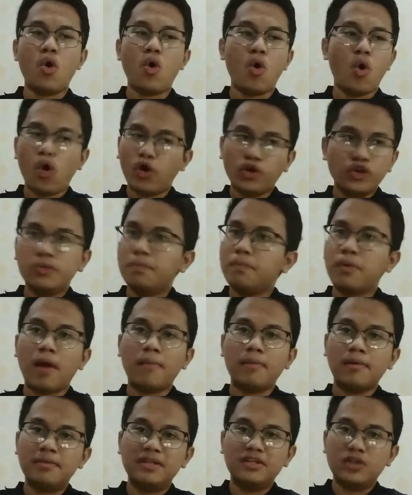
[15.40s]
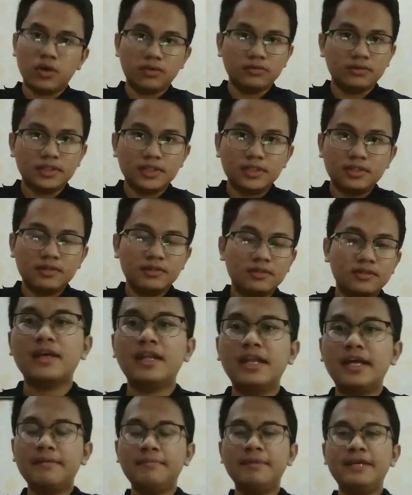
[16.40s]
Or you probably don't.
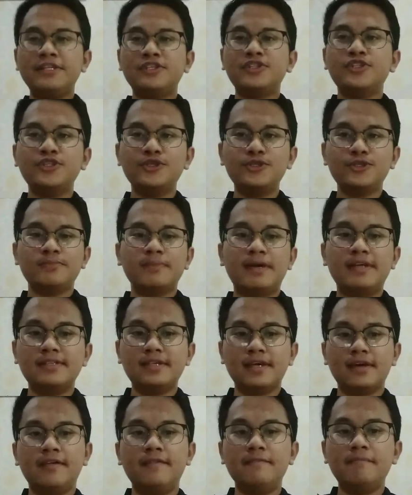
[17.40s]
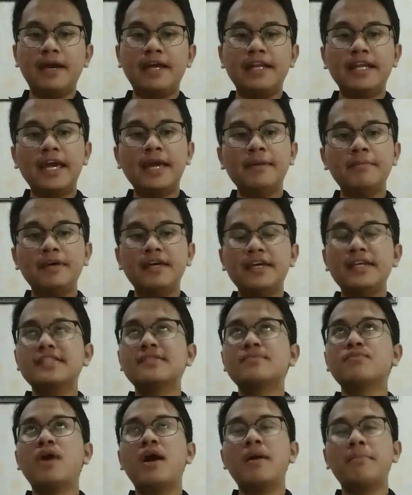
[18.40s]
Let me introduce myself. My name
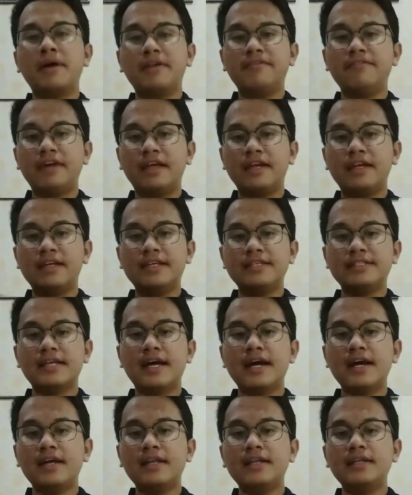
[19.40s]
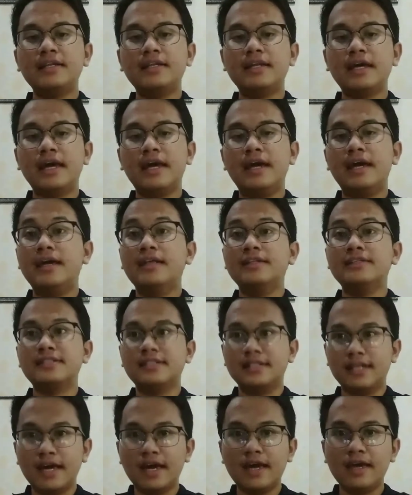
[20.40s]
is Muhammad Verill Iksan, and
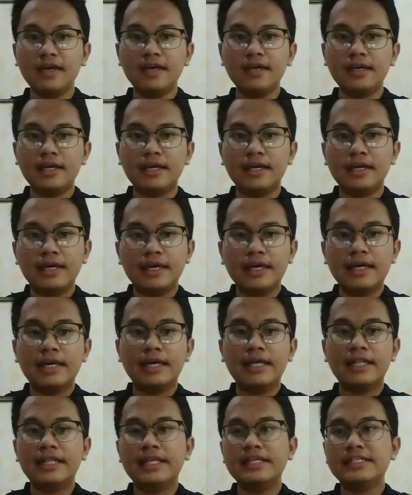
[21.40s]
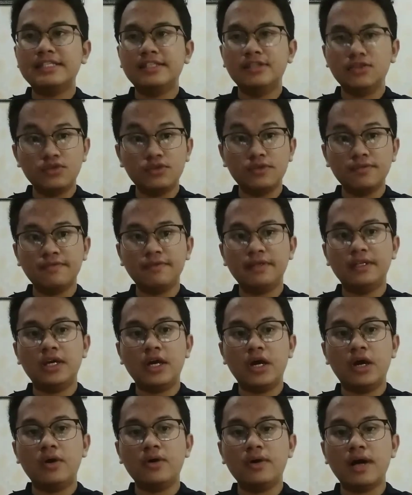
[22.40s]
today in this YouTube
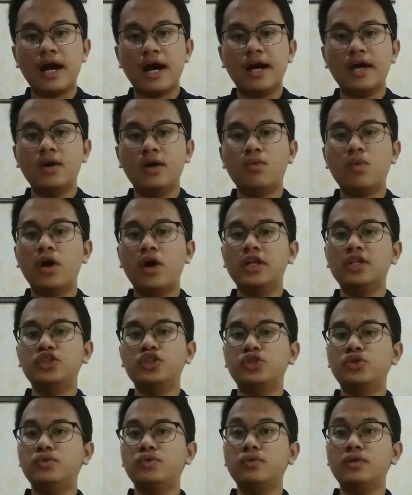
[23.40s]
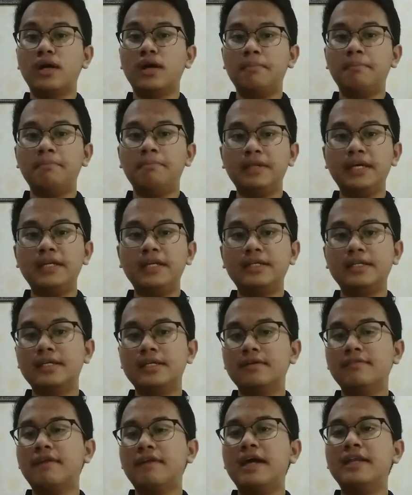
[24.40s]
video I wanted to complete
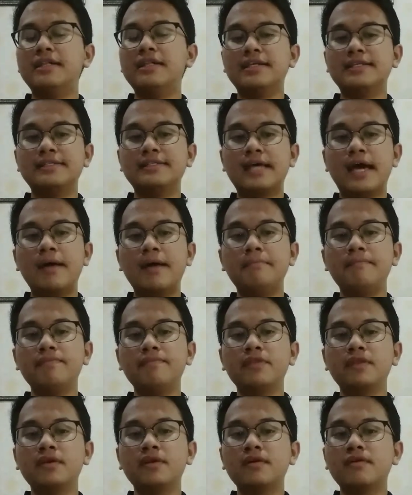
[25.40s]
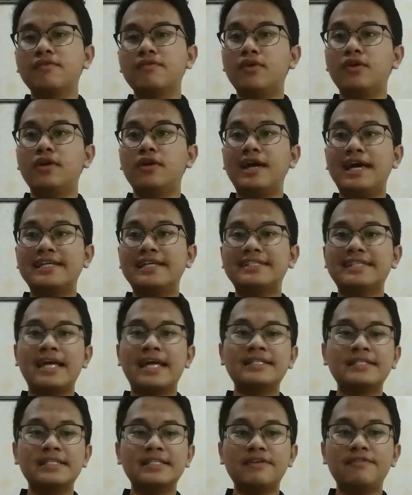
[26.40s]
the final exam for
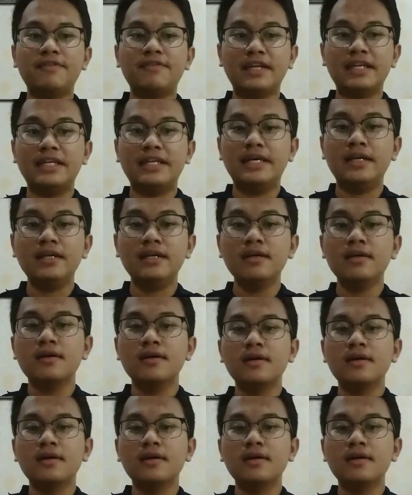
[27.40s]
extensive reading